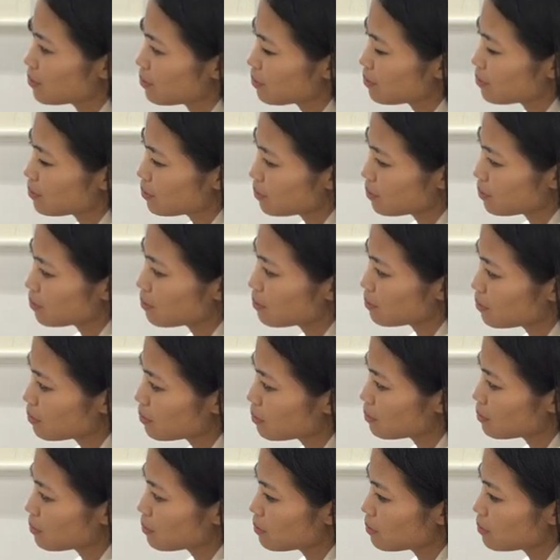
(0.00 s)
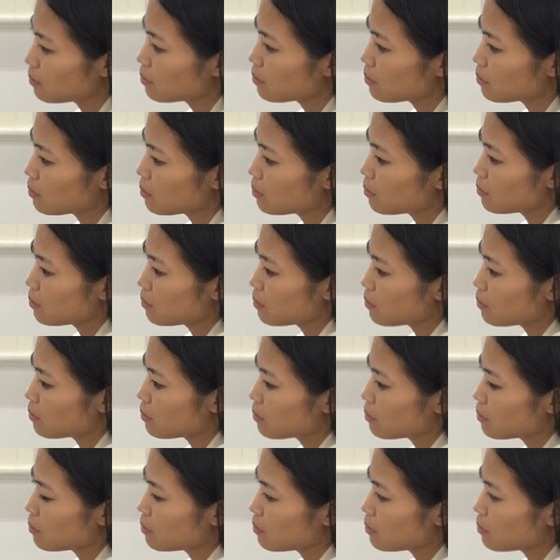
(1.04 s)

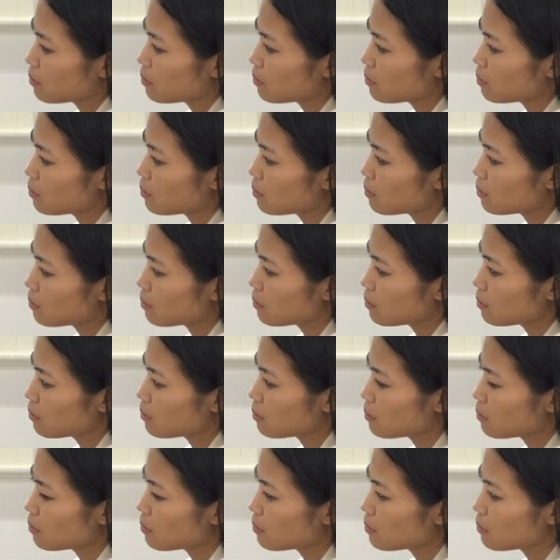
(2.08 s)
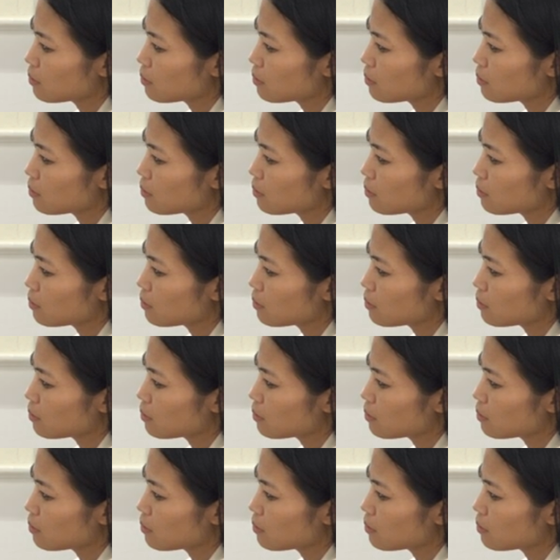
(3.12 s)
(silent)